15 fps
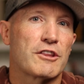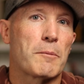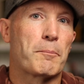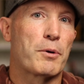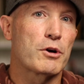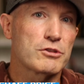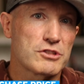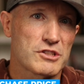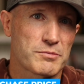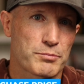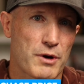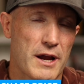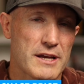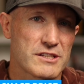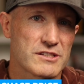The purchase
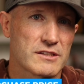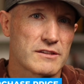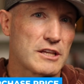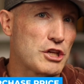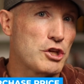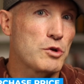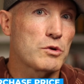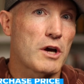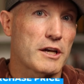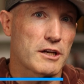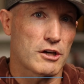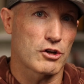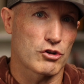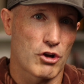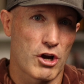price that you got
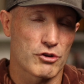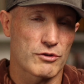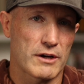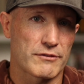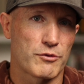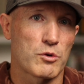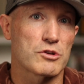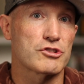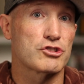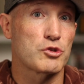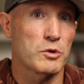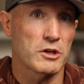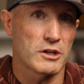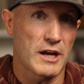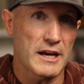under contract for is
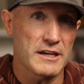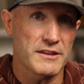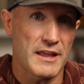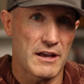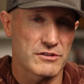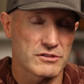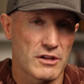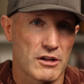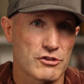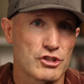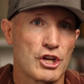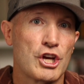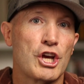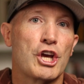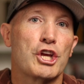$290,000,
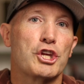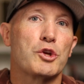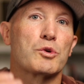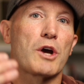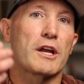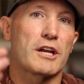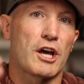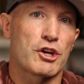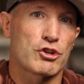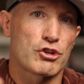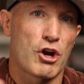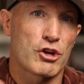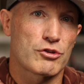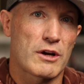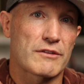you got it under
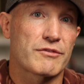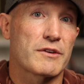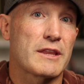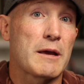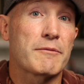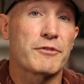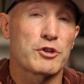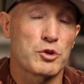contract for them for